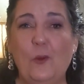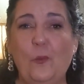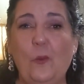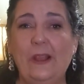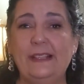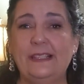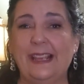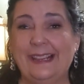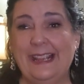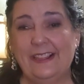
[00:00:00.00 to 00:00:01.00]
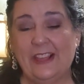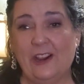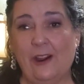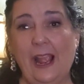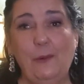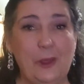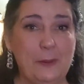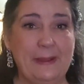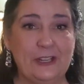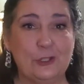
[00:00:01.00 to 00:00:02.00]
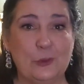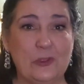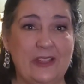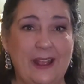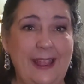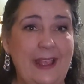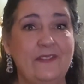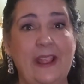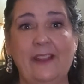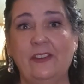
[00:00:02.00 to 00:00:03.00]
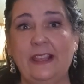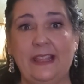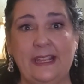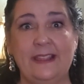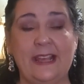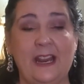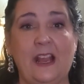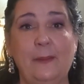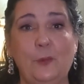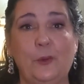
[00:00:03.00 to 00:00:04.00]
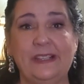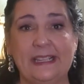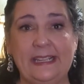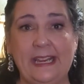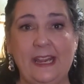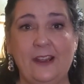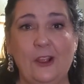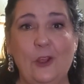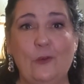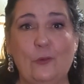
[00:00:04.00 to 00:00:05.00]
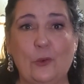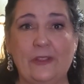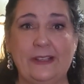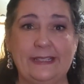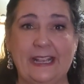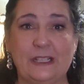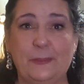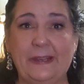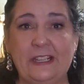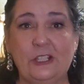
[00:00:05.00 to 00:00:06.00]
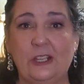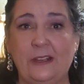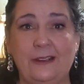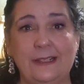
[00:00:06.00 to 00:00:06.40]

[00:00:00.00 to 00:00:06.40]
Once I get there, I want to make sure that I have everything that I'm going to need for this expedition.